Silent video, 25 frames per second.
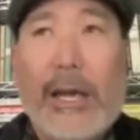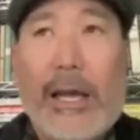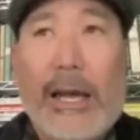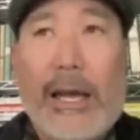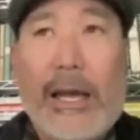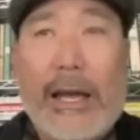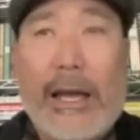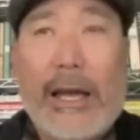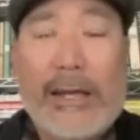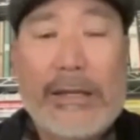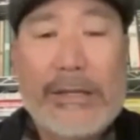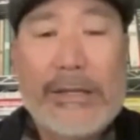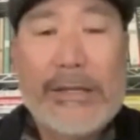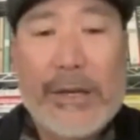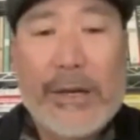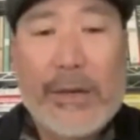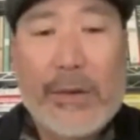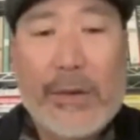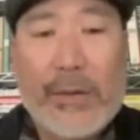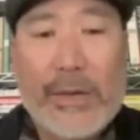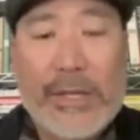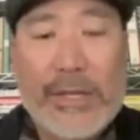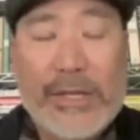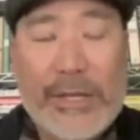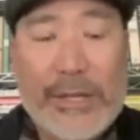And
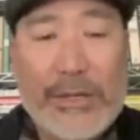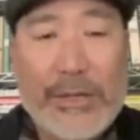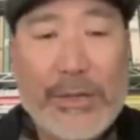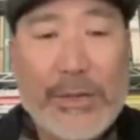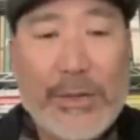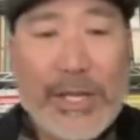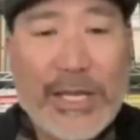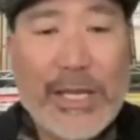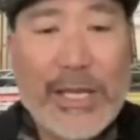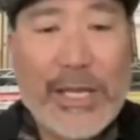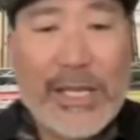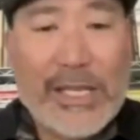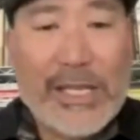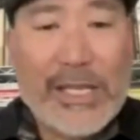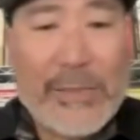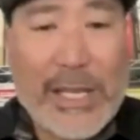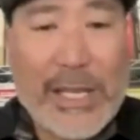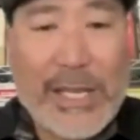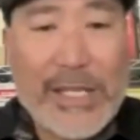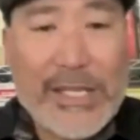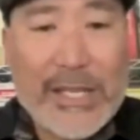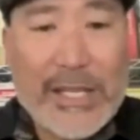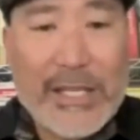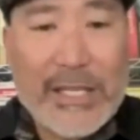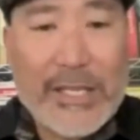so what they're doing is
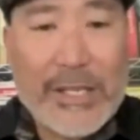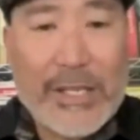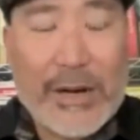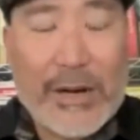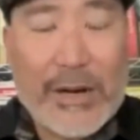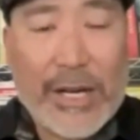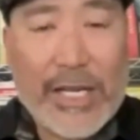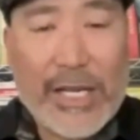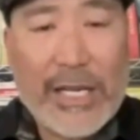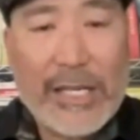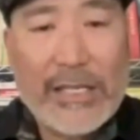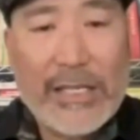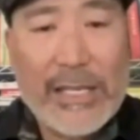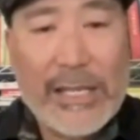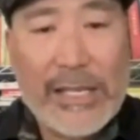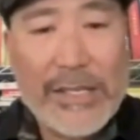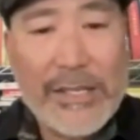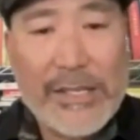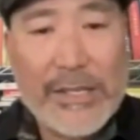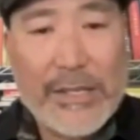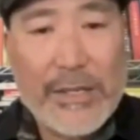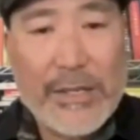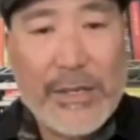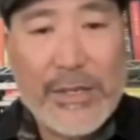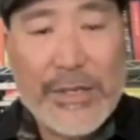basically targeting the
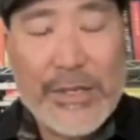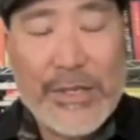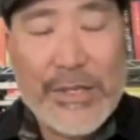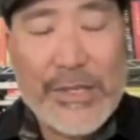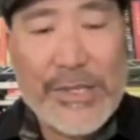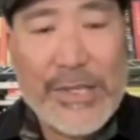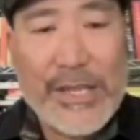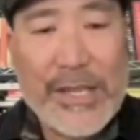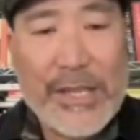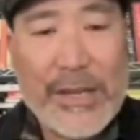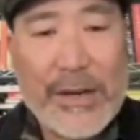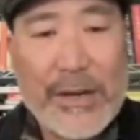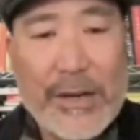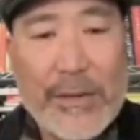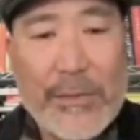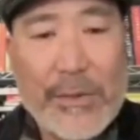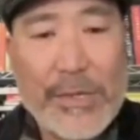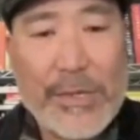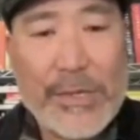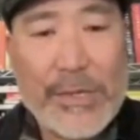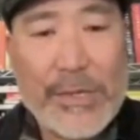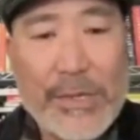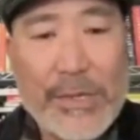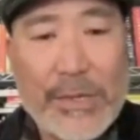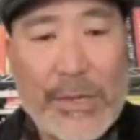institutions that are
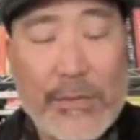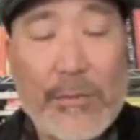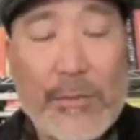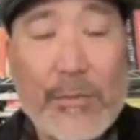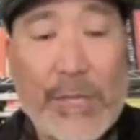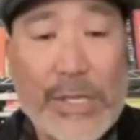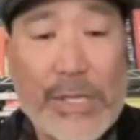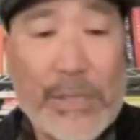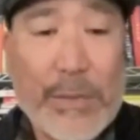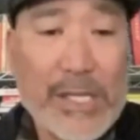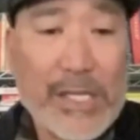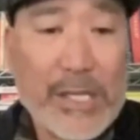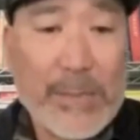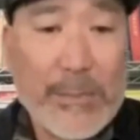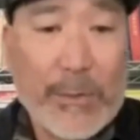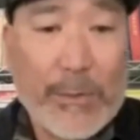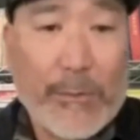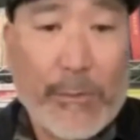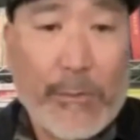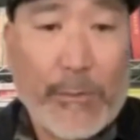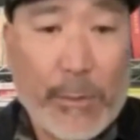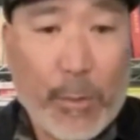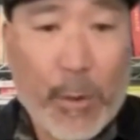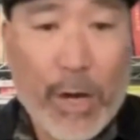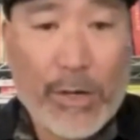
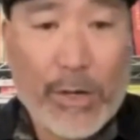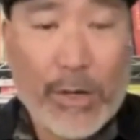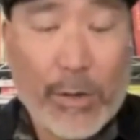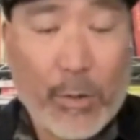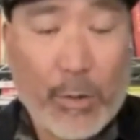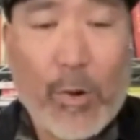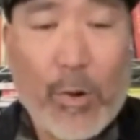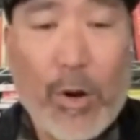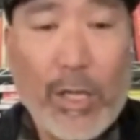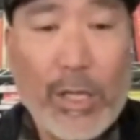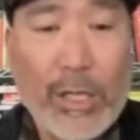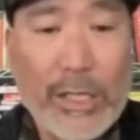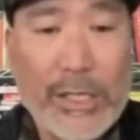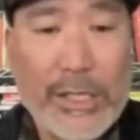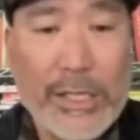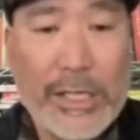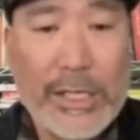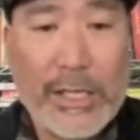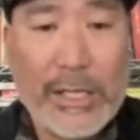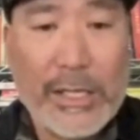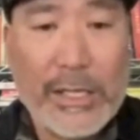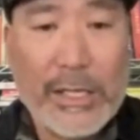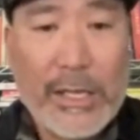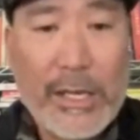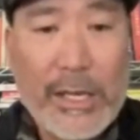responsible for water
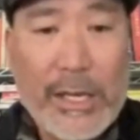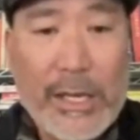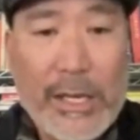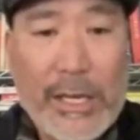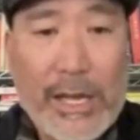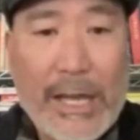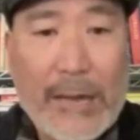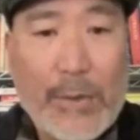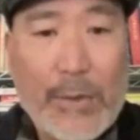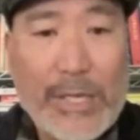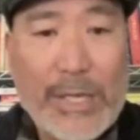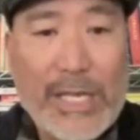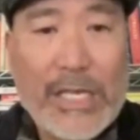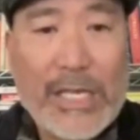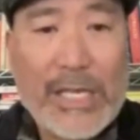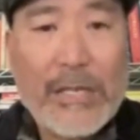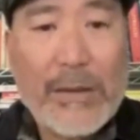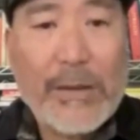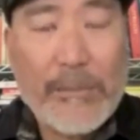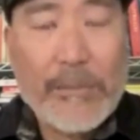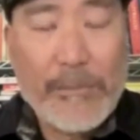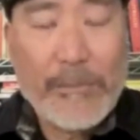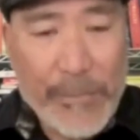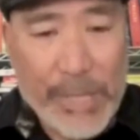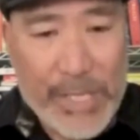quality and
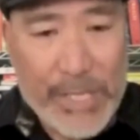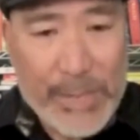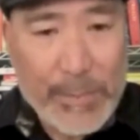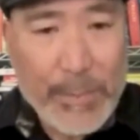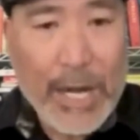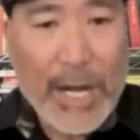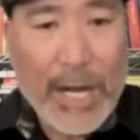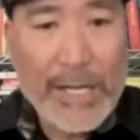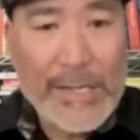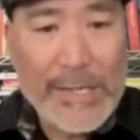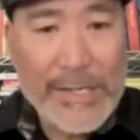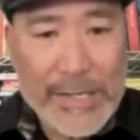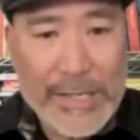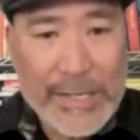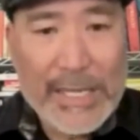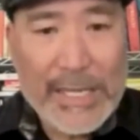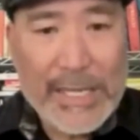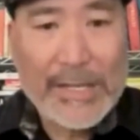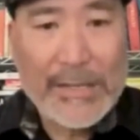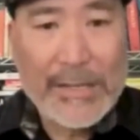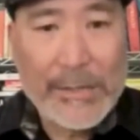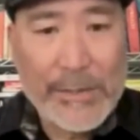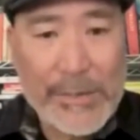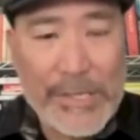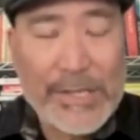winning spots
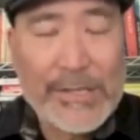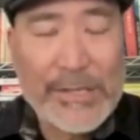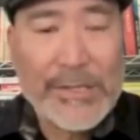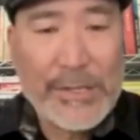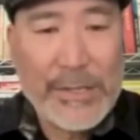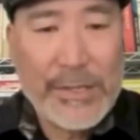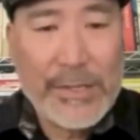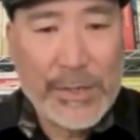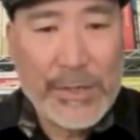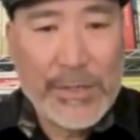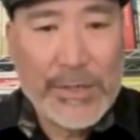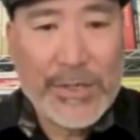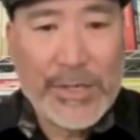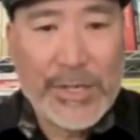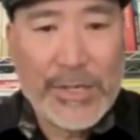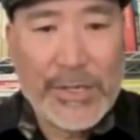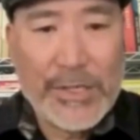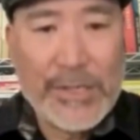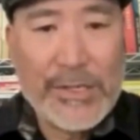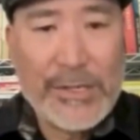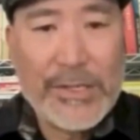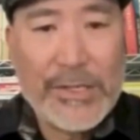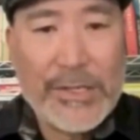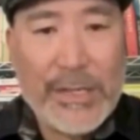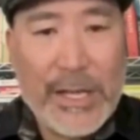in those
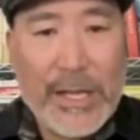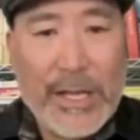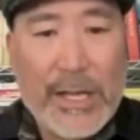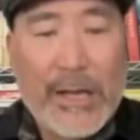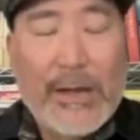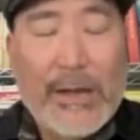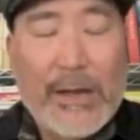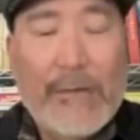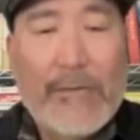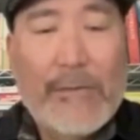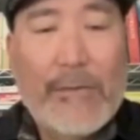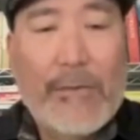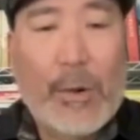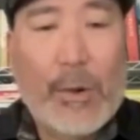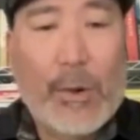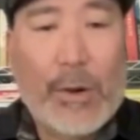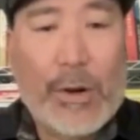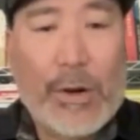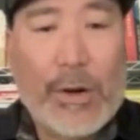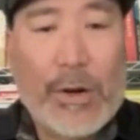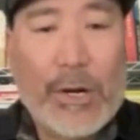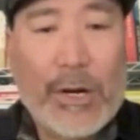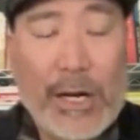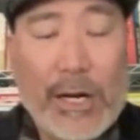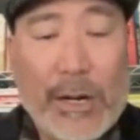institutions
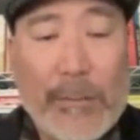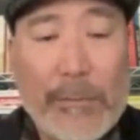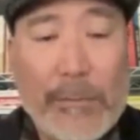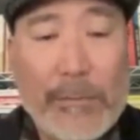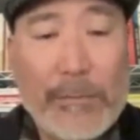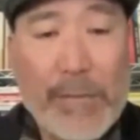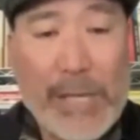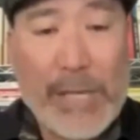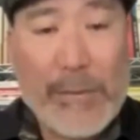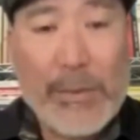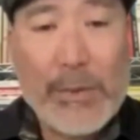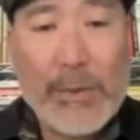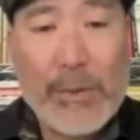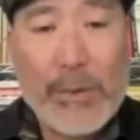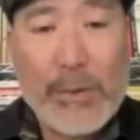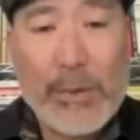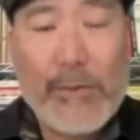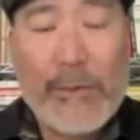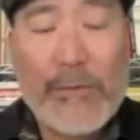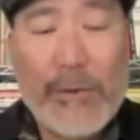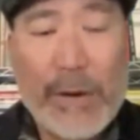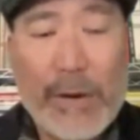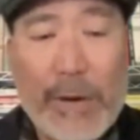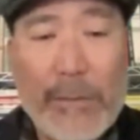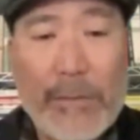for people who
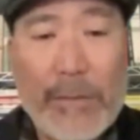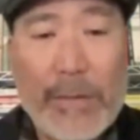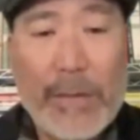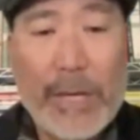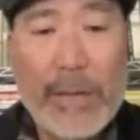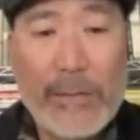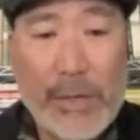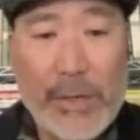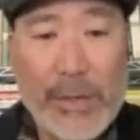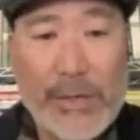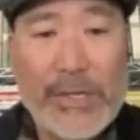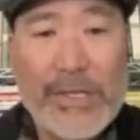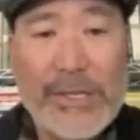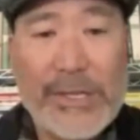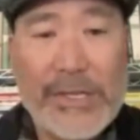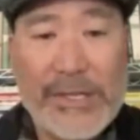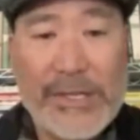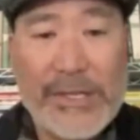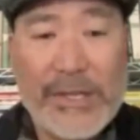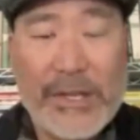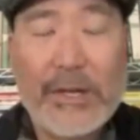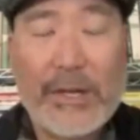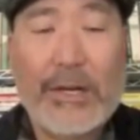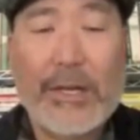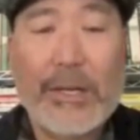are from
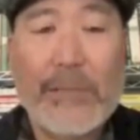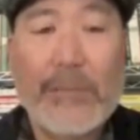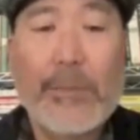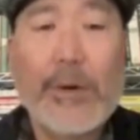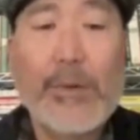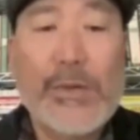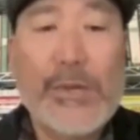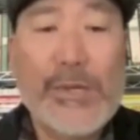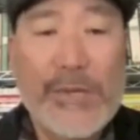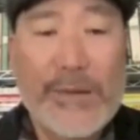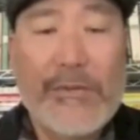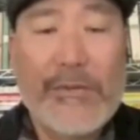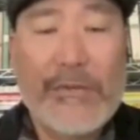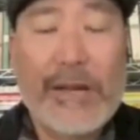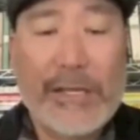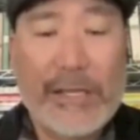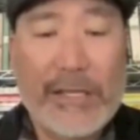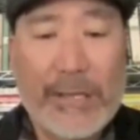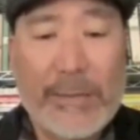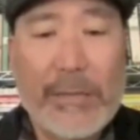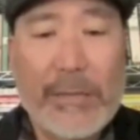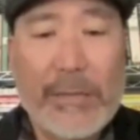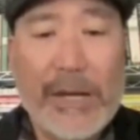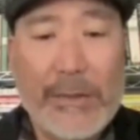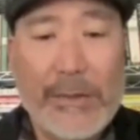communities that are the most
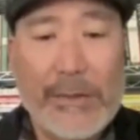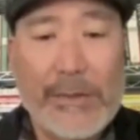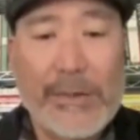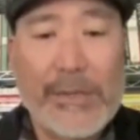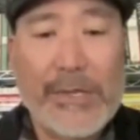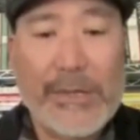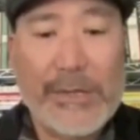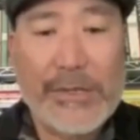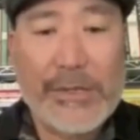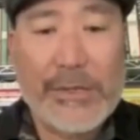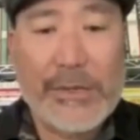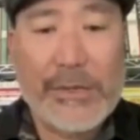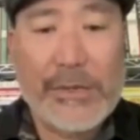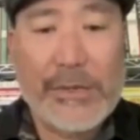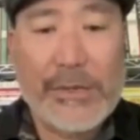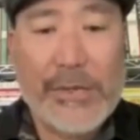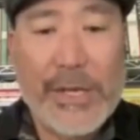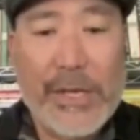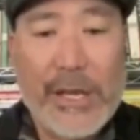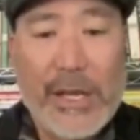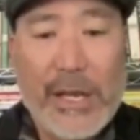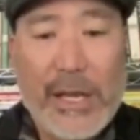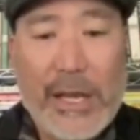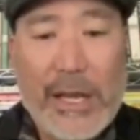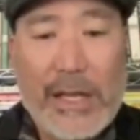affected by those
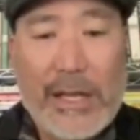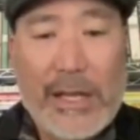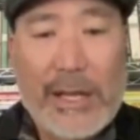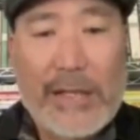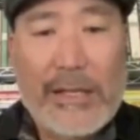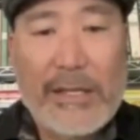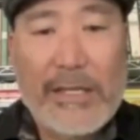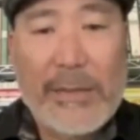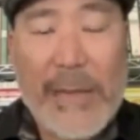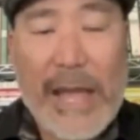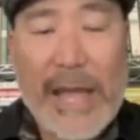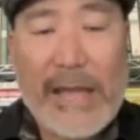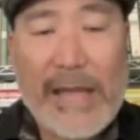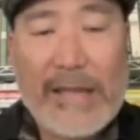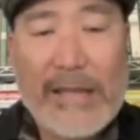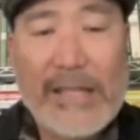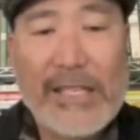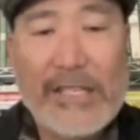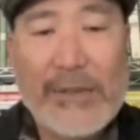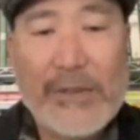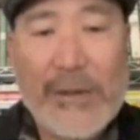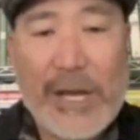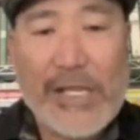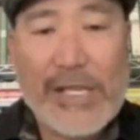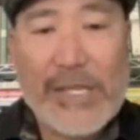issues, and then demanding
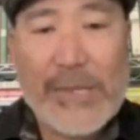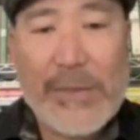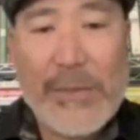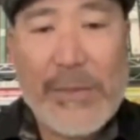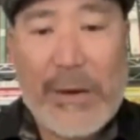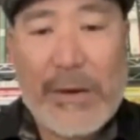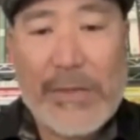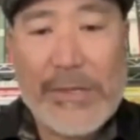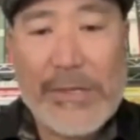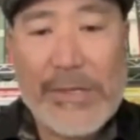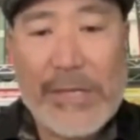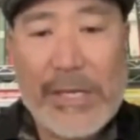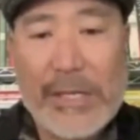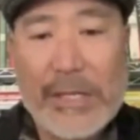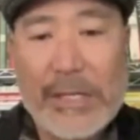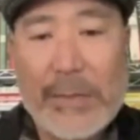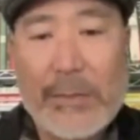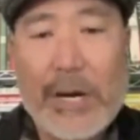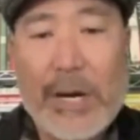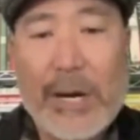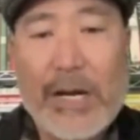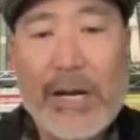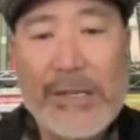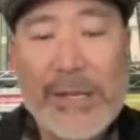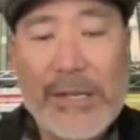transparency in the
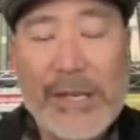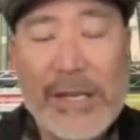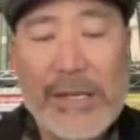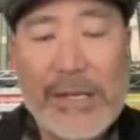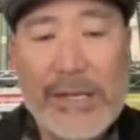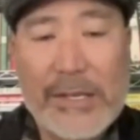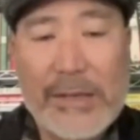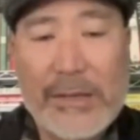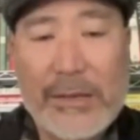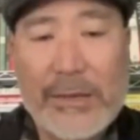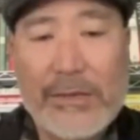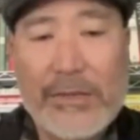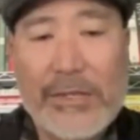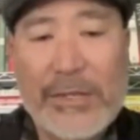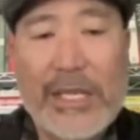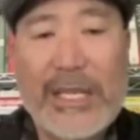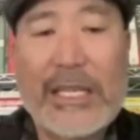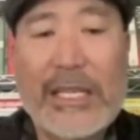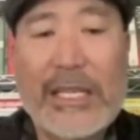process in order to